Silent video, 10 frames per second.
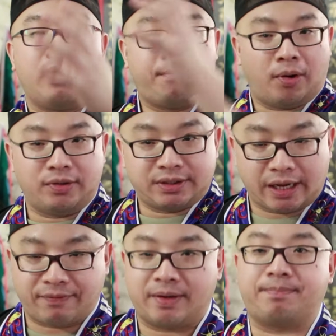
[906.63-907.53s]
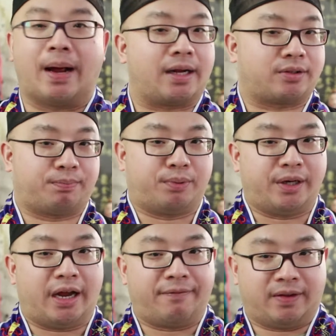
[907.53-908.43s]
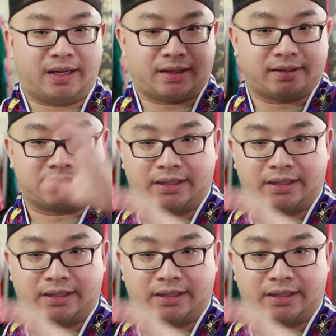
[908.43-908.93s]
Post-heaven back to pre-heaven, like this,